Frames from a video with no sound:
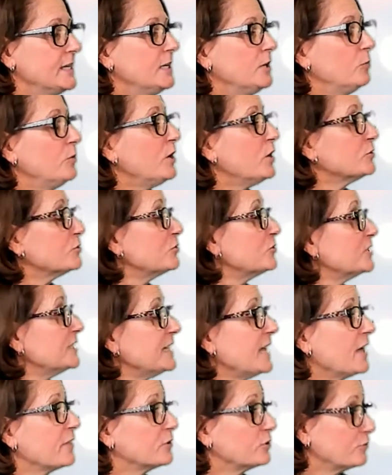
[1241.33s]
We also see
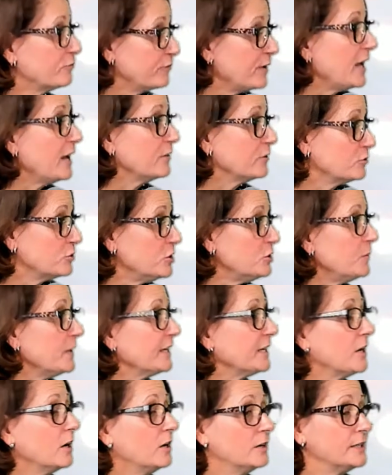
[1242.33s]
how they're
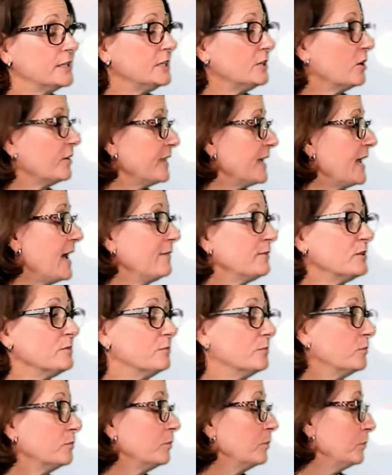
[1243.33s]
doing. Are they having
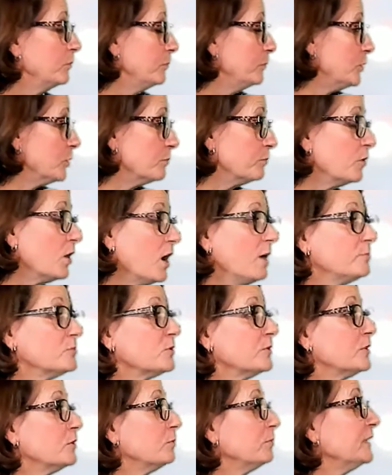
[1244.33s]
weird problems
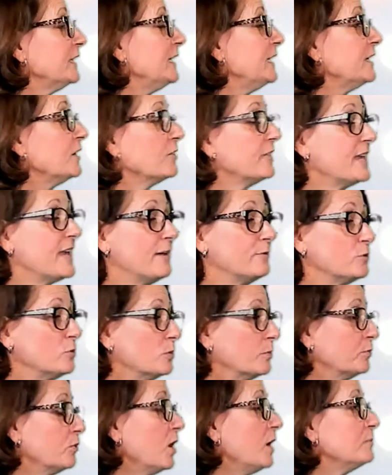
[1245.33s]
with their bleeding? Are they having
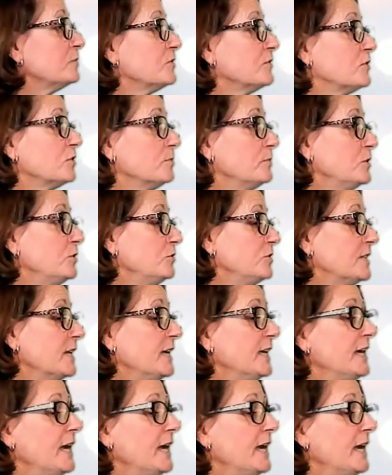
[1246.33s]
problems with their moods?